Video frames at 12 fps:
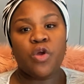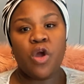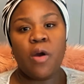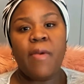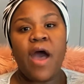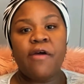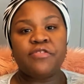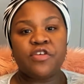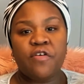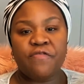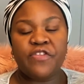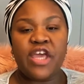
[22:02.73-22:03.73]
come out
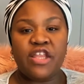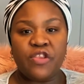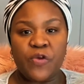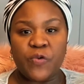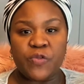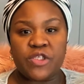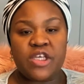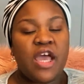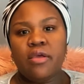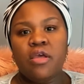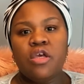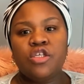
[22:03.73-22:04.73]
of their nose.
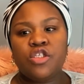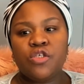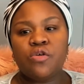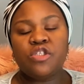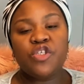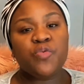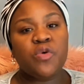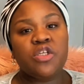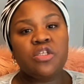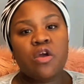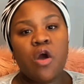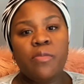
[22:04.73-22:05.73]
So this
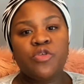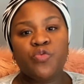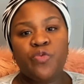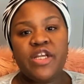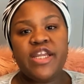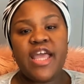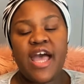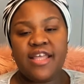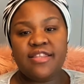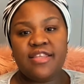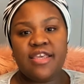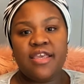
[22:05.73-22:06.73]
one comes really
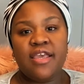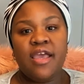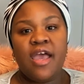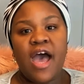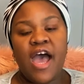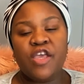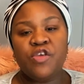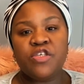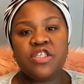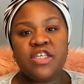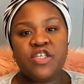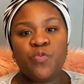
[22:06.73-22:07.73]
handy. I
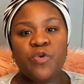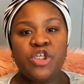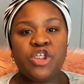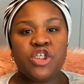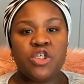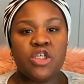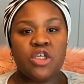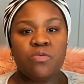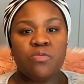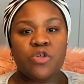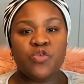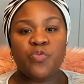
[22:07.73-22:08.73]
used this when she
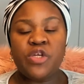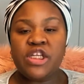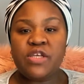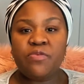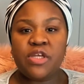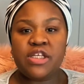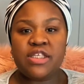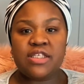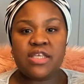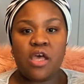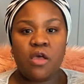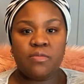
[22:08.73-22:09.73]
was really
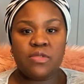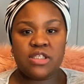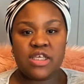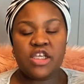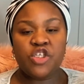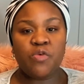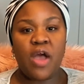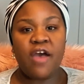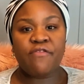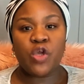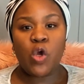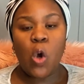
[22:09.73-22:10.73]
sick. She was
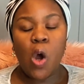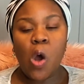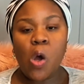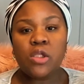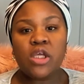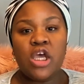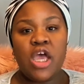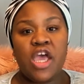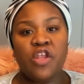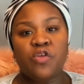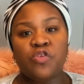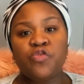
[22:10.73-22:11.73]
having cold
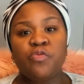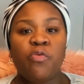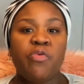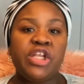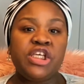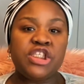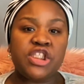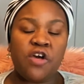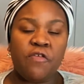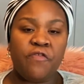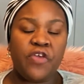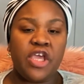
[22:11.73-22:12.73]
and her nose was really
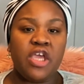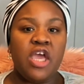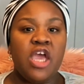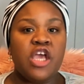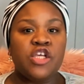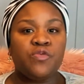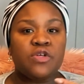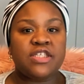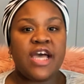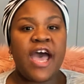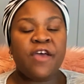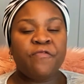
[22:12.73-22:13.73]
stuffy. It was
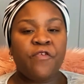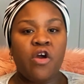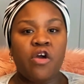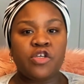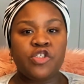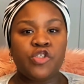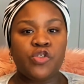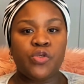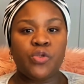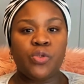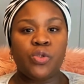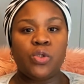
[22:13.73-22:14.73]
hard for her
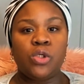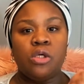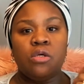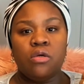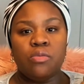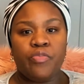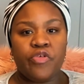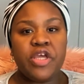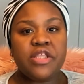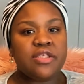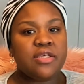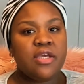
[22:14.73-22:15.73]
to breathe,